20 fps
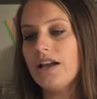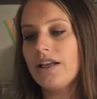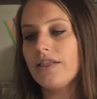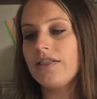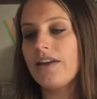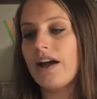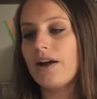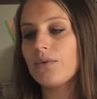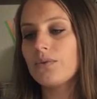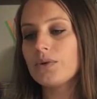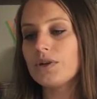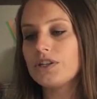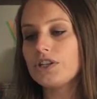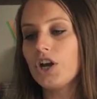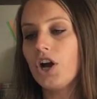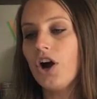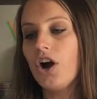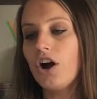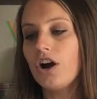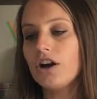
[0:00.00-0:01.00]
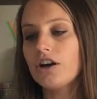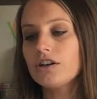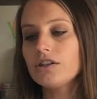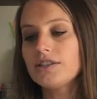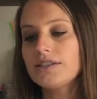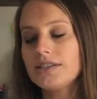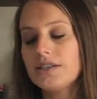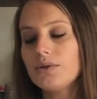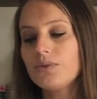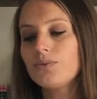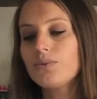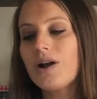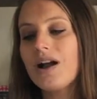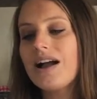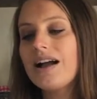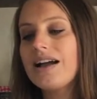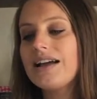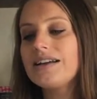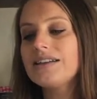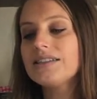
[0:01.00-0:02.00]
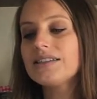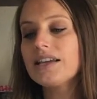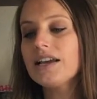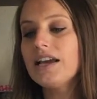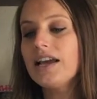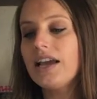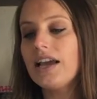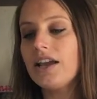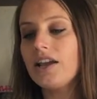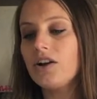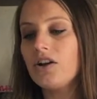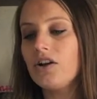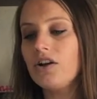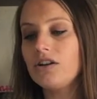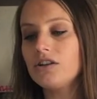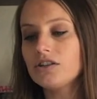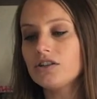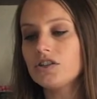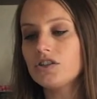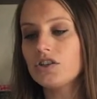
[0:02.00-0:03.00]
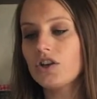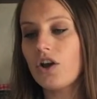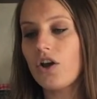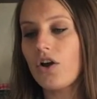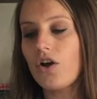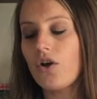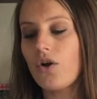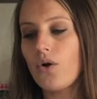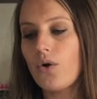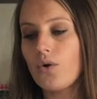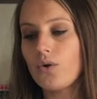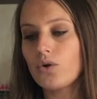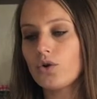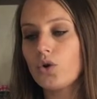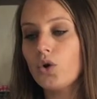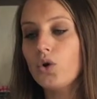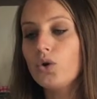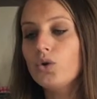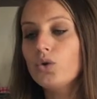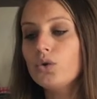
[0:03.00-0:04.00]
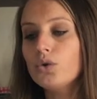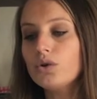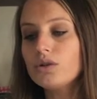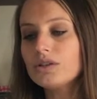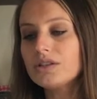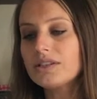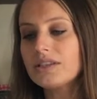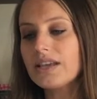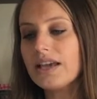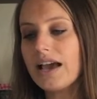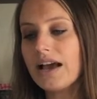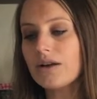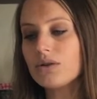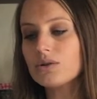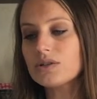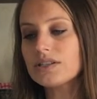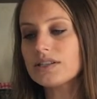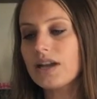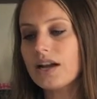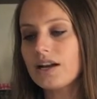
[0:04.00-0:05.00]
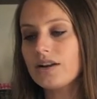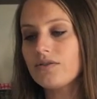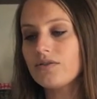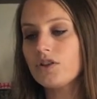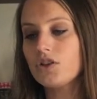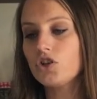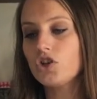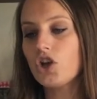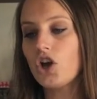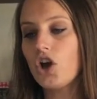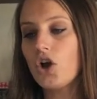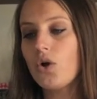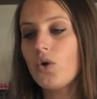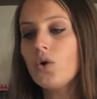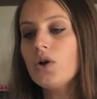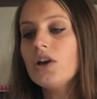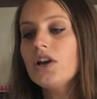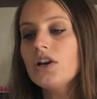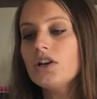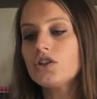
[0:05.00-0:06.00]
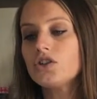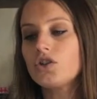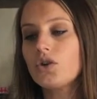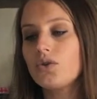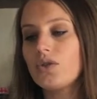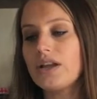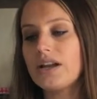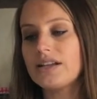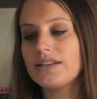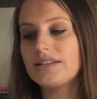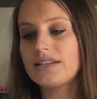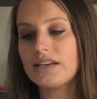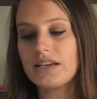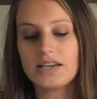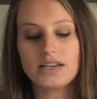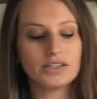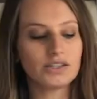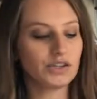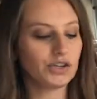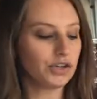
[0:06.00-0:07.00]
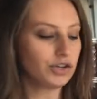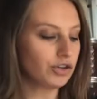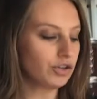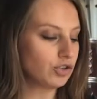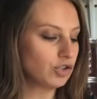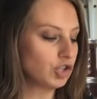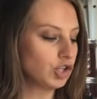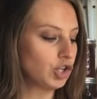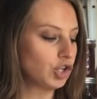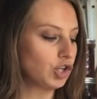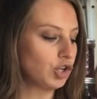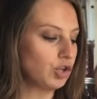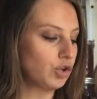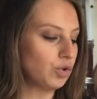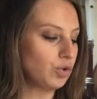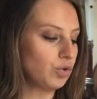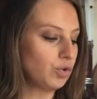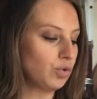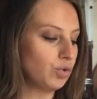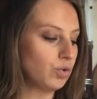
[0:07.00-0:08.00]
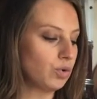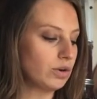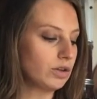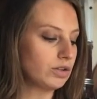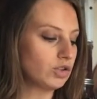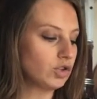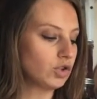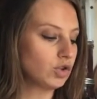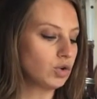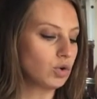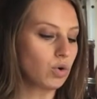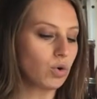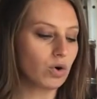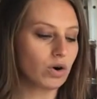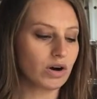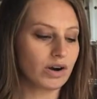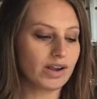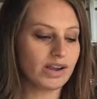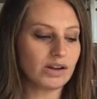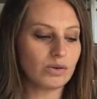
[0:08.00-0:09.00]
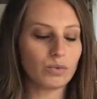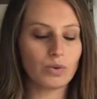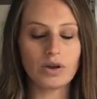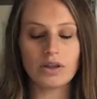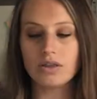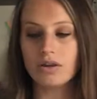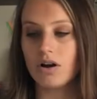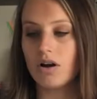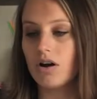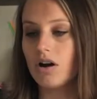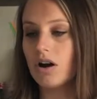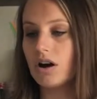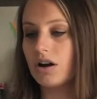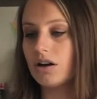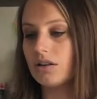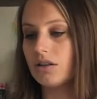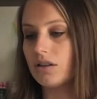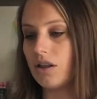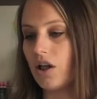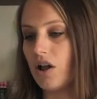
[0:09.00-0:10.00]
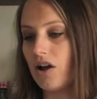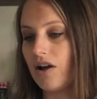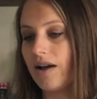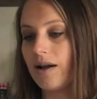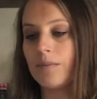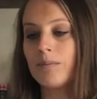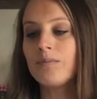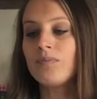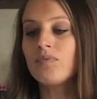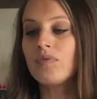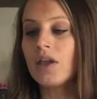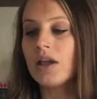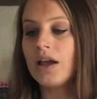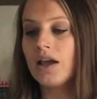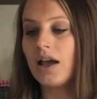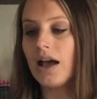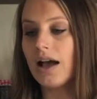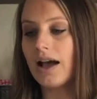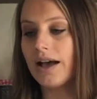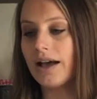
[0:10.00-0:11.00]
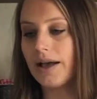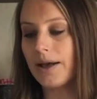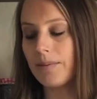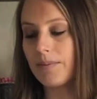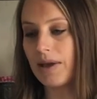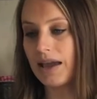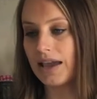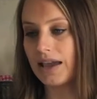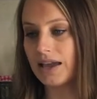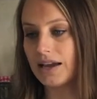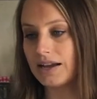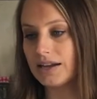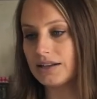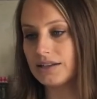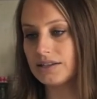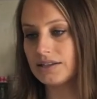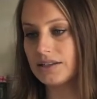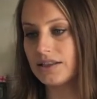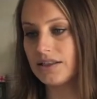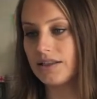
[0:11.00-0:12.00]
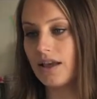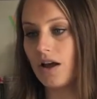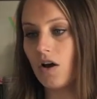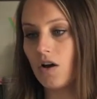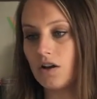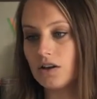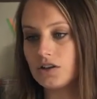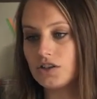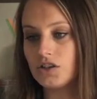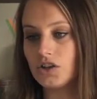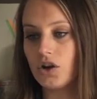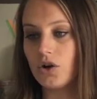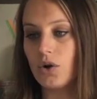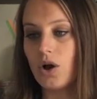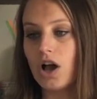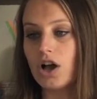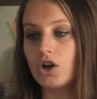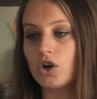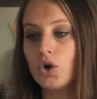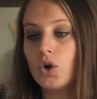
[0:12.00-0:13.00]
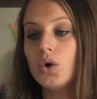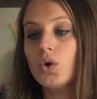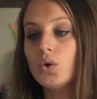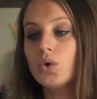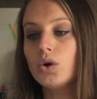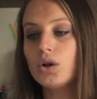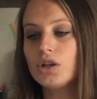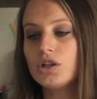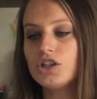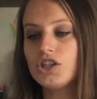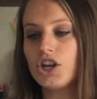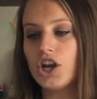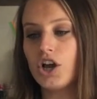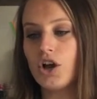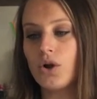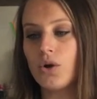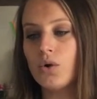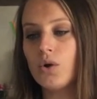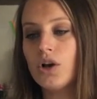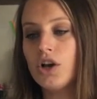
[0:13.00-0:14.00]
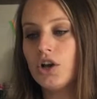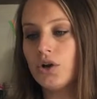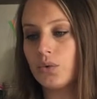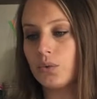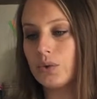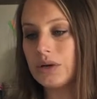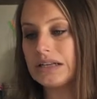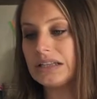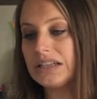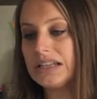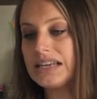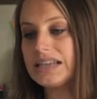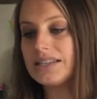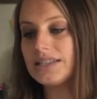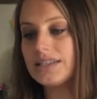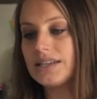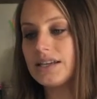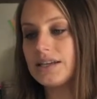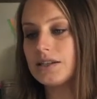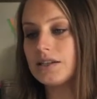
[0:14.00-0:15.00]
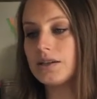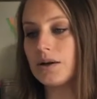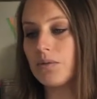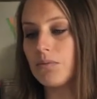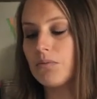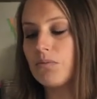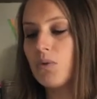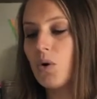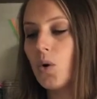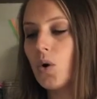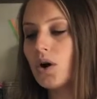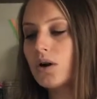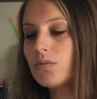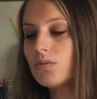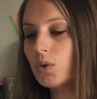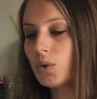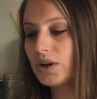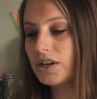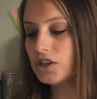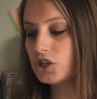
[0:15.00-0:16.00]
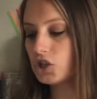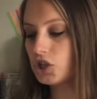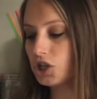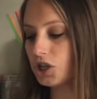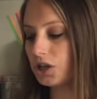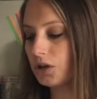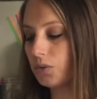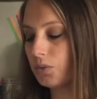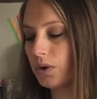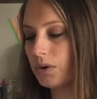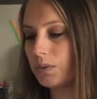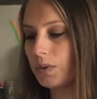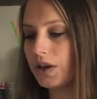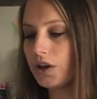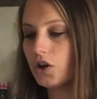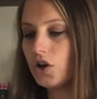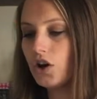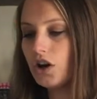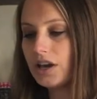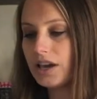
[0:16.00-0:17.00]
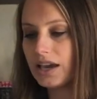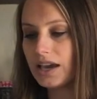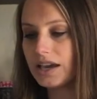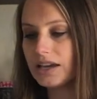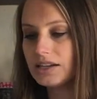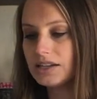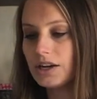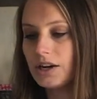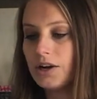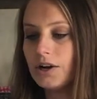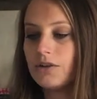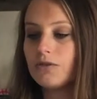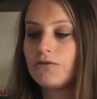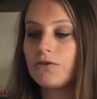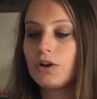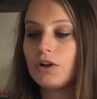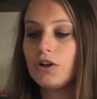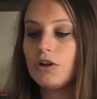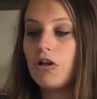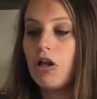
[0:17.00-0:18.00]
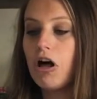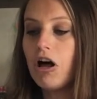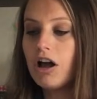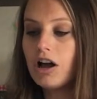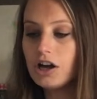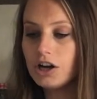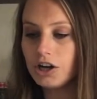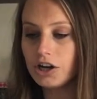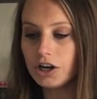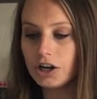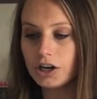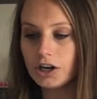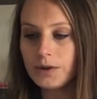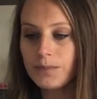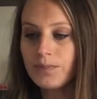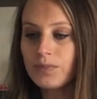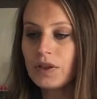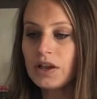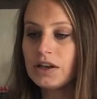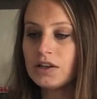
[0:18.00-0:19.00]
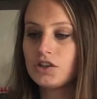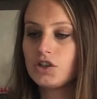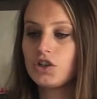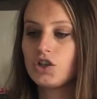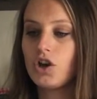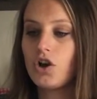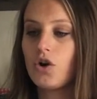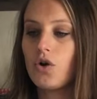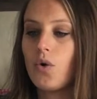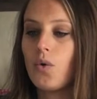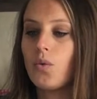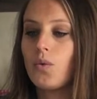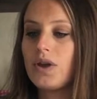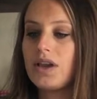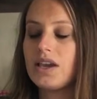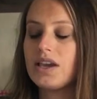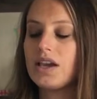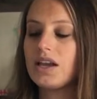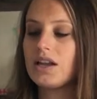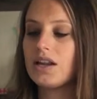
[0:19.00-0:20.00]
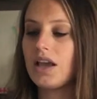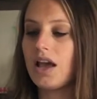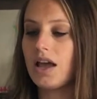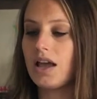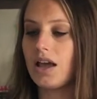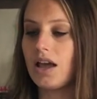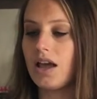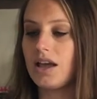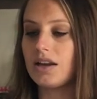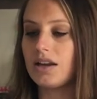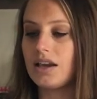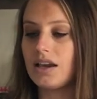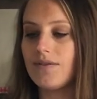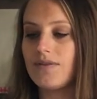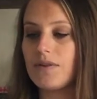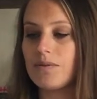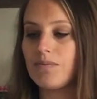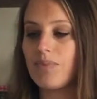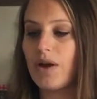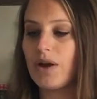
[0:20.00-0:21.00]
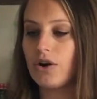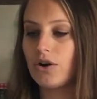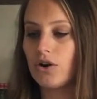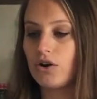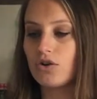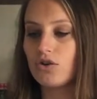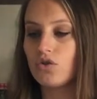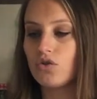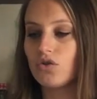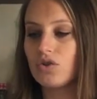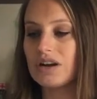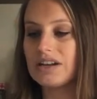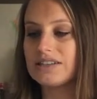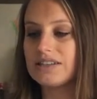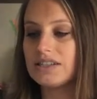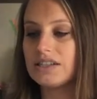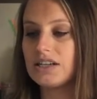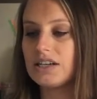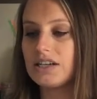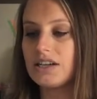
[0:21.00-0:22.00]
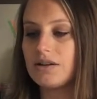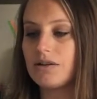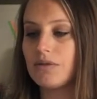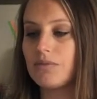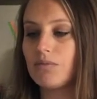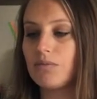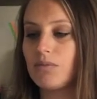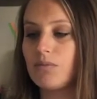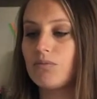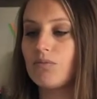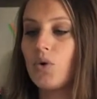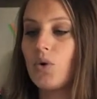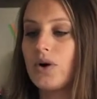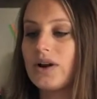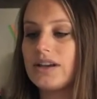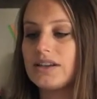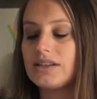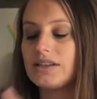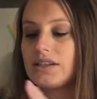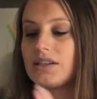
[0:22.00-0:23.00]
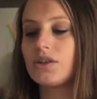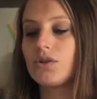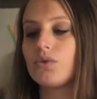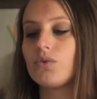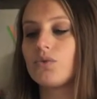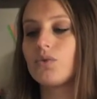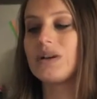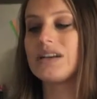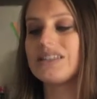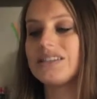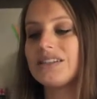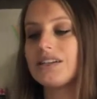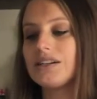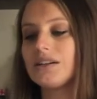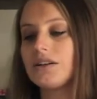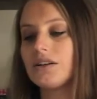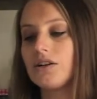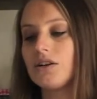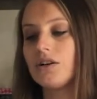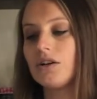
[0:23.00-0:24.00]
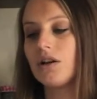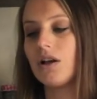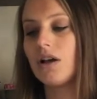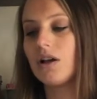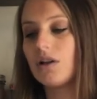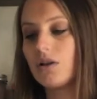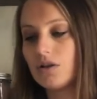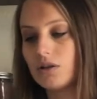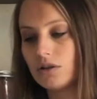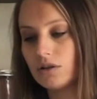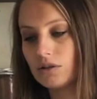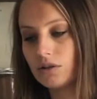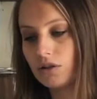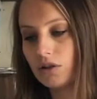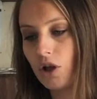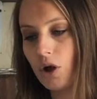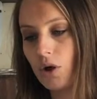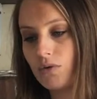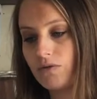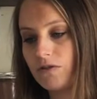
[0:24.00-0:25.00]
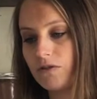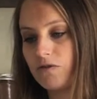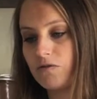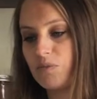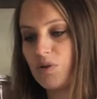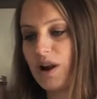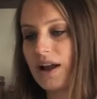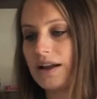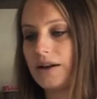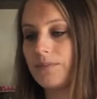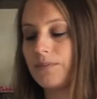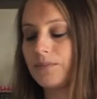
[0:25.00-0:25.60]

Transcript: That retards the rise. It also cools the outside of the dough so that it's easier to score it with our lom. And also a cool dough releases more moisture when we cook it for longer, so we get an even better crusty, moist, risen loaf of bread.